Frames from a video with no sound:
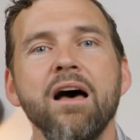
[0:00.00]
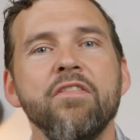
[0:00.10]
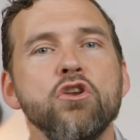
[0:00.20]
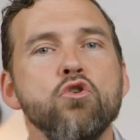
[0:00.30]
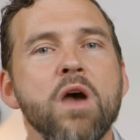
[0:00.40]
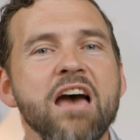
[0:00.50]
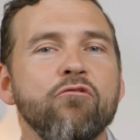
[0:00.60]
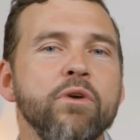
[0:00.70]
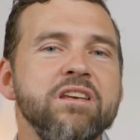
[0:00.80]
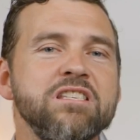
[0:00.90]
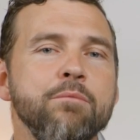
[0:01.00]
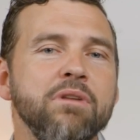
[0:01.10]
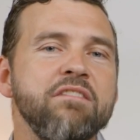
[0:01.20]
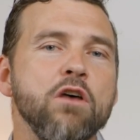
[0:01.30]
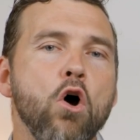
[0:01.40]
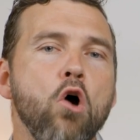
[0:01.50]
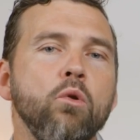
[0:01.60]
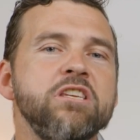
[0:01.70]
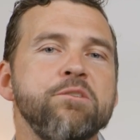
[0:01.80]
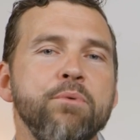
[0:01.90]
then you have reason to believe the
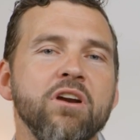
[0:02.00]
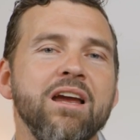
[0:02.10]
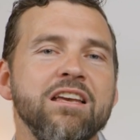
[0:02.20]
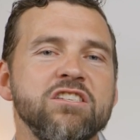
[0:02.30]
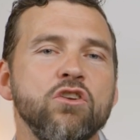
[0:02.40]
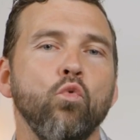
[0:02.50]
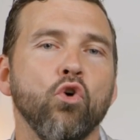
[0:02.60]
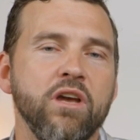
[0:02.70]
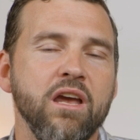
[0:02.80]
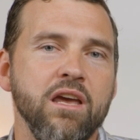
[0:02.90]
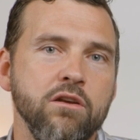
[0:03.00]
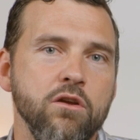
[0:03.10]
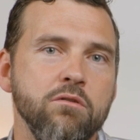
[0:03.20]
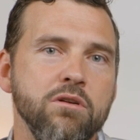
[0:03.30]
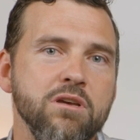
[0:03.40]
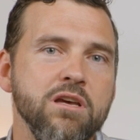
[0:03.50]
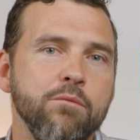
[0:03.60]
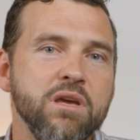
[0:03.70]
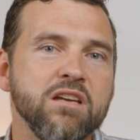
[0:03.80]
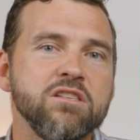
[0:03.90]
Holy Spirit isn't working in you.
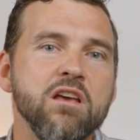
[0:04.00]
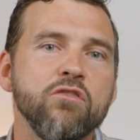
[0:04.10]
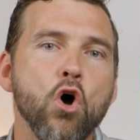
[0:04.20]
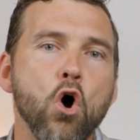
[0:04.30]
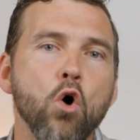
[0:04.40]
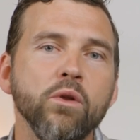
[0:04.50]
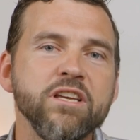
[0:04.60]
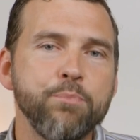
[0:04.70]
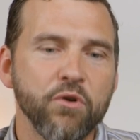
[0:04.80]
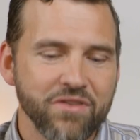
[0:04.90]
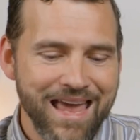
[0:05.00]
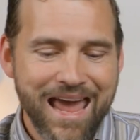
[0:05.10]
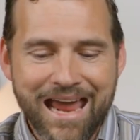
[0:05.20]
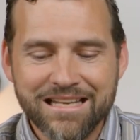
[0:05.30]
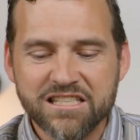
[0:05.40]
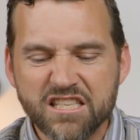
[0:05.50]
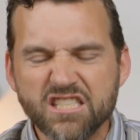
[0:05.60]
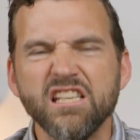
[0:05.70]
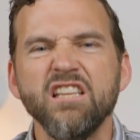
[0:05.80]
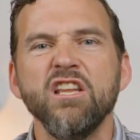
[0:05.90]
Because the Holy Spirit that hates the
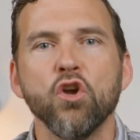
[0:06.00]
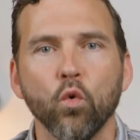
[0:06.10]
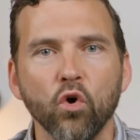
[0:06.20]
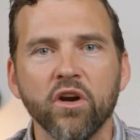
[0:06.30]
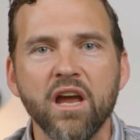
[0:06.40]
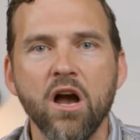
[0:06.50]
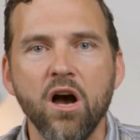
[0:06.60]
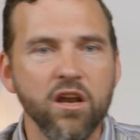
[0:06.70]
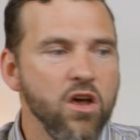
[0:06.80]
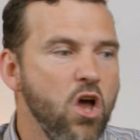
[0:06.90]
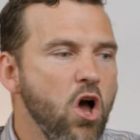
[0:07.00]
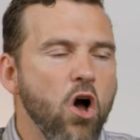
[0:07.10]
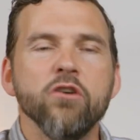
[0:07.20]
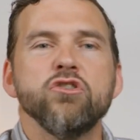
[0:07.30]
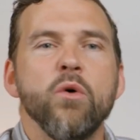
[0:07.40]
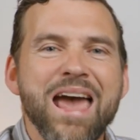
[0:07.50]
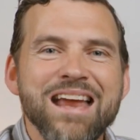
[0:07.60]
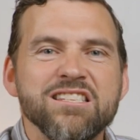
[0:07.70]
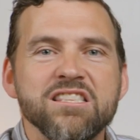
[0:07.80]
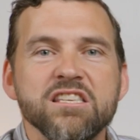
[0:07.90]
sin that you're working on also
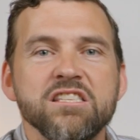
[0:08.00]
hates the